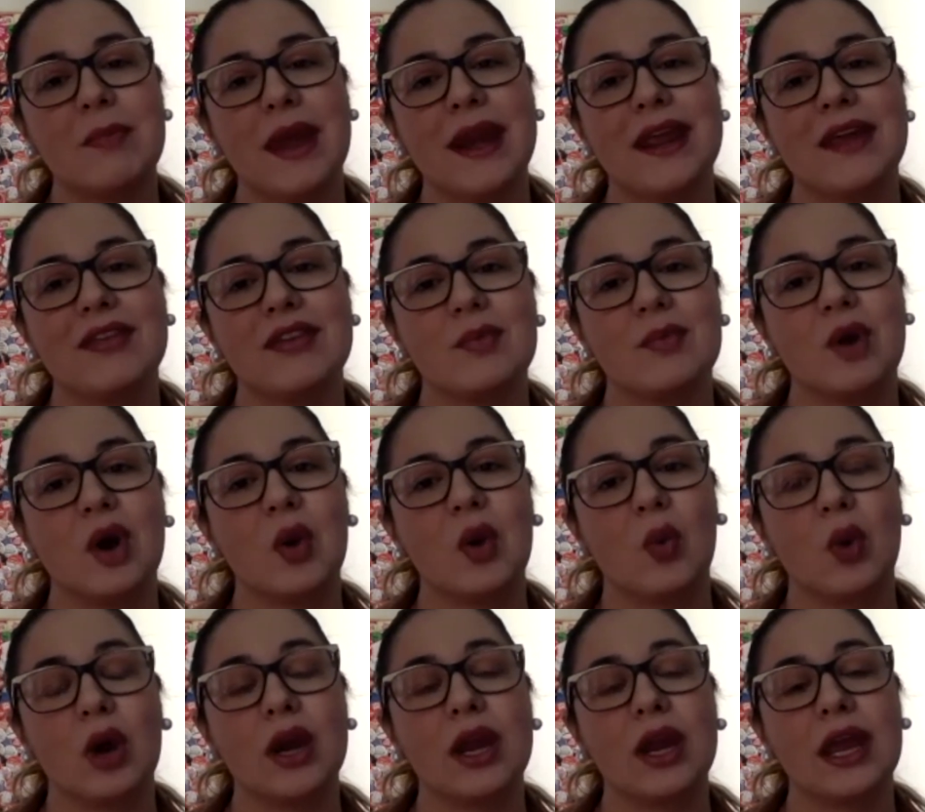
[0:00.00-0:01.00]
many of them are
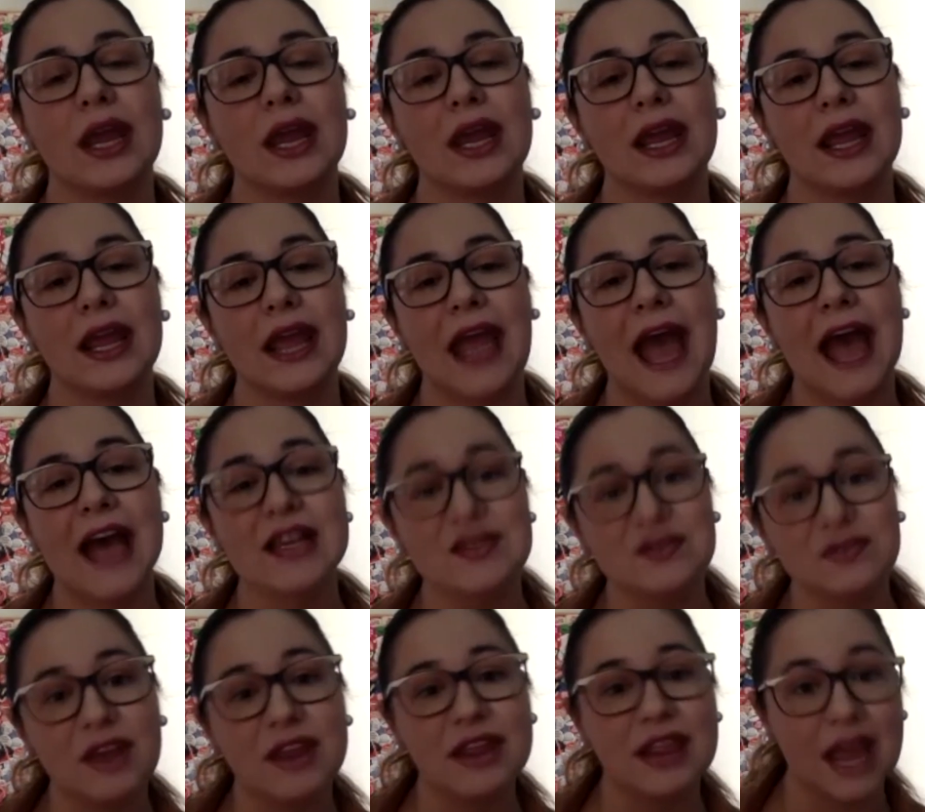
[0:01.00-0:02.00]
working as
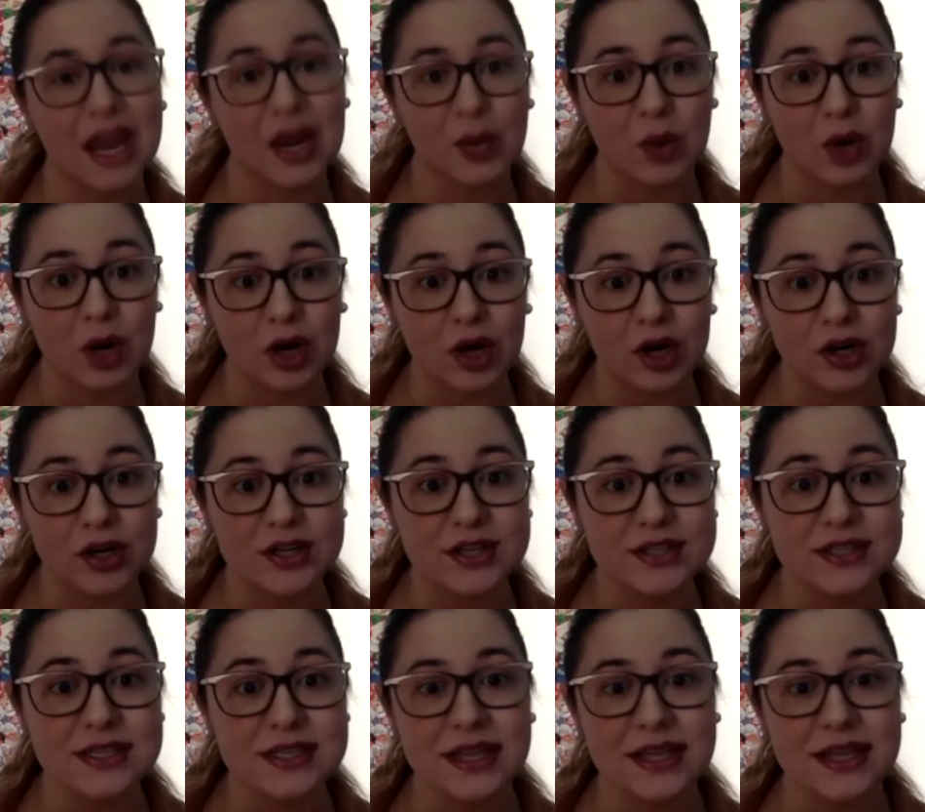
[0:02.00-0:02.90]
frontline workers.